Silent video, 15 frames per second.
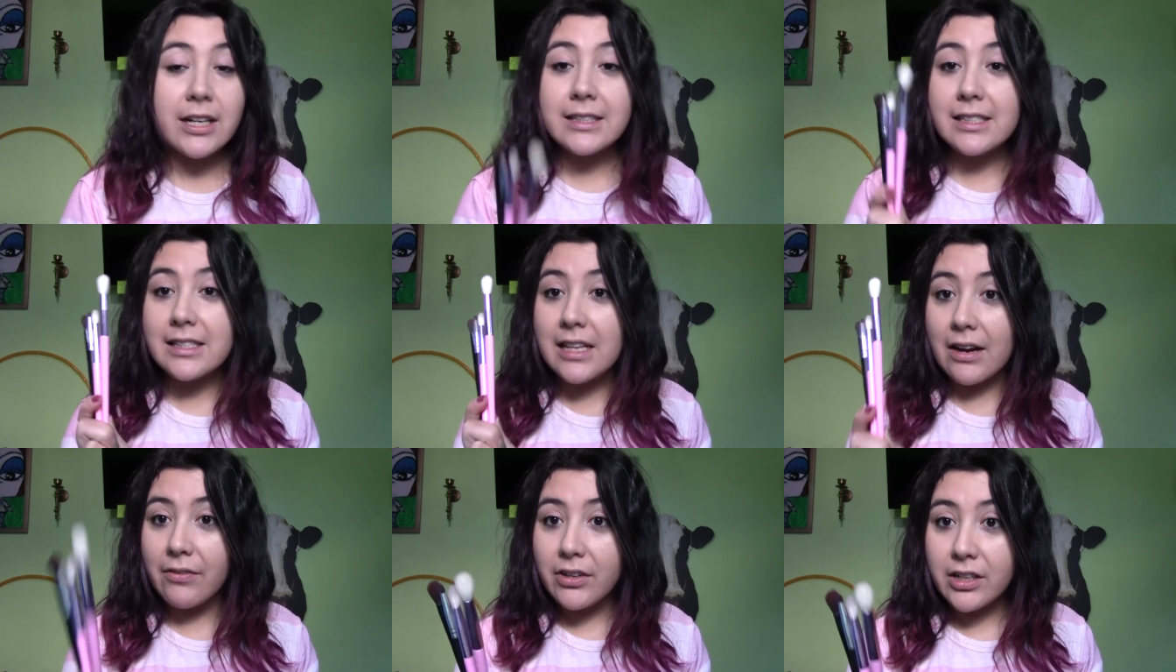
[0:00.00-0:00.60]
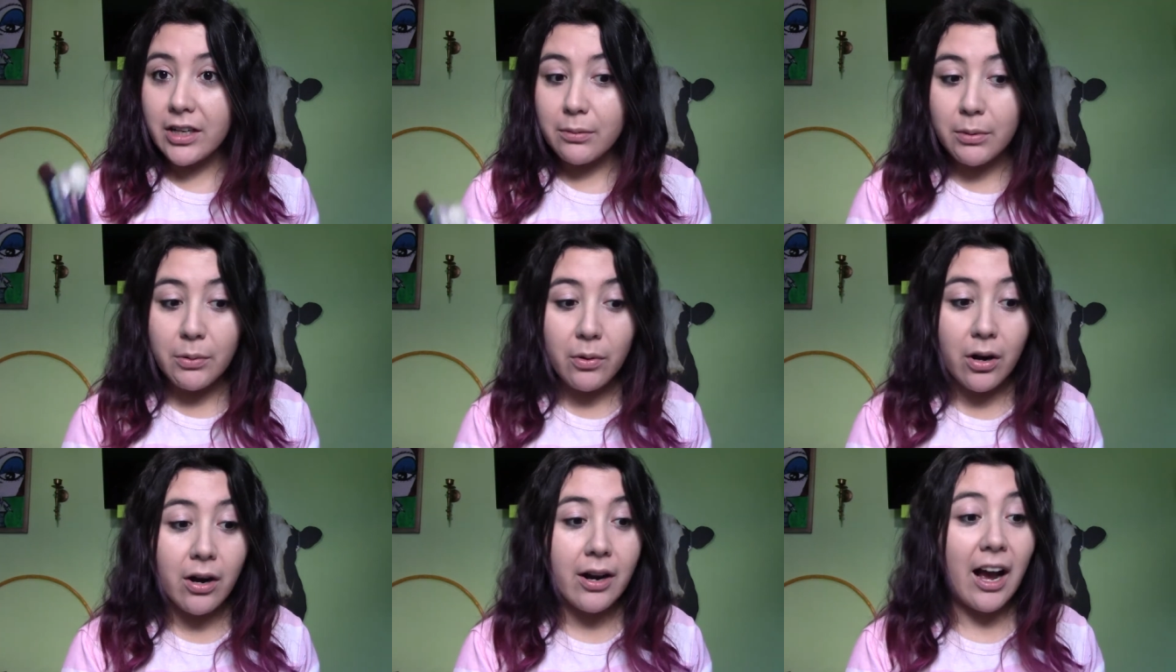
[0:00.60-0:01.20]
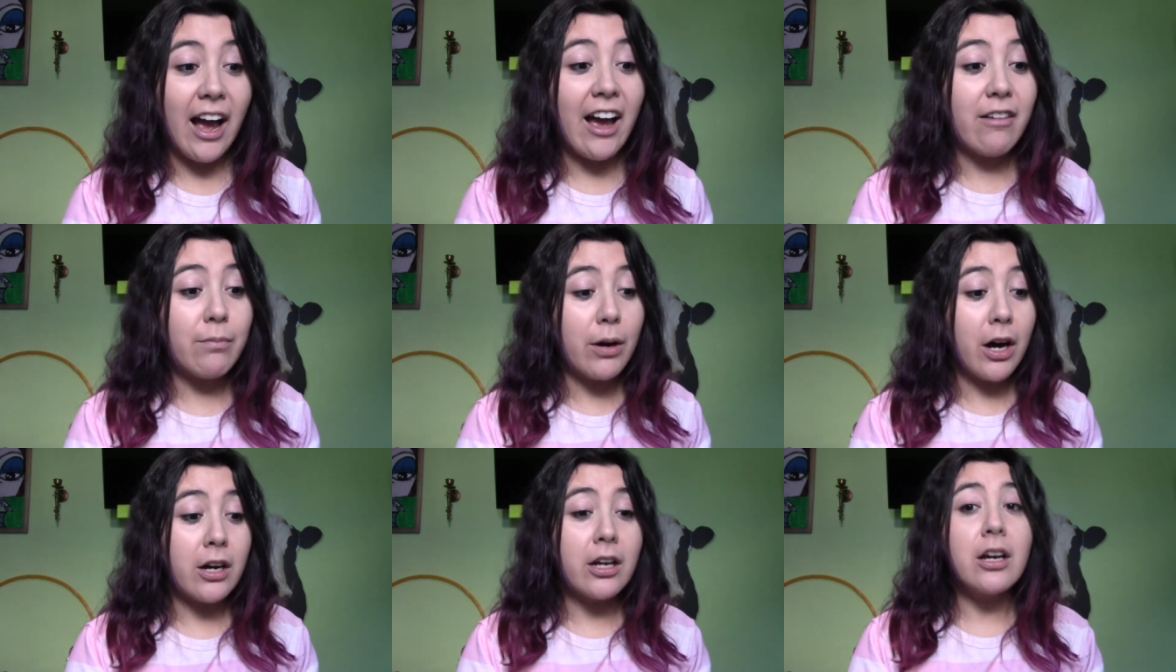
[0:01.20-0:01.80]
It's never done me wrong. I have
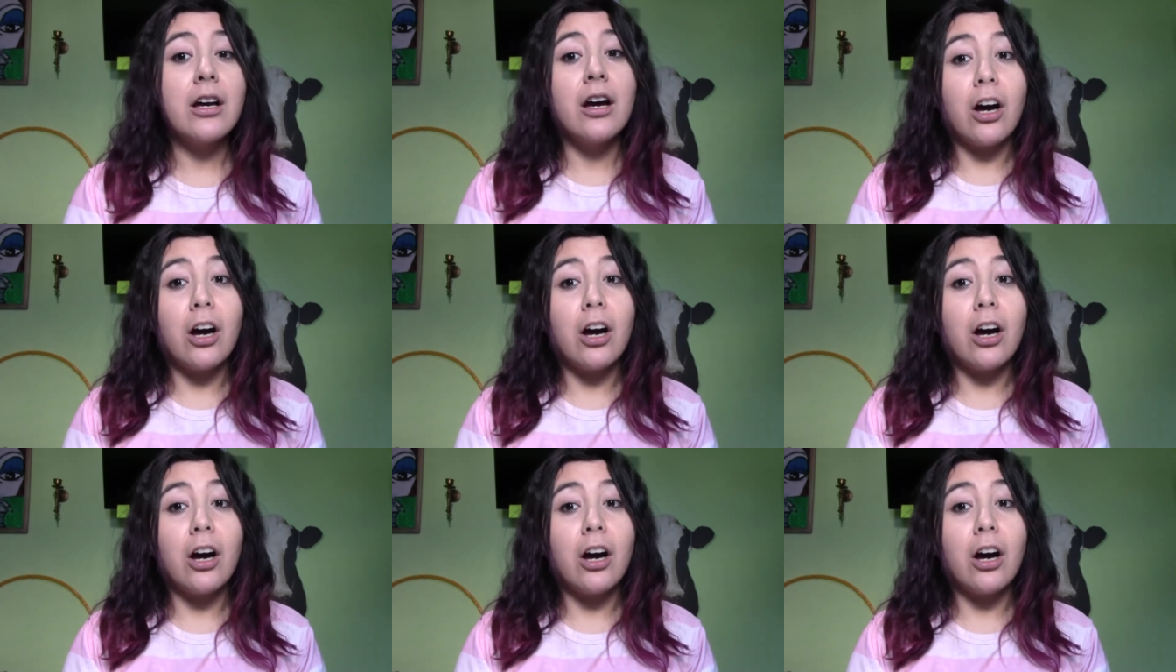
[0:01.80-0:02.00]
bought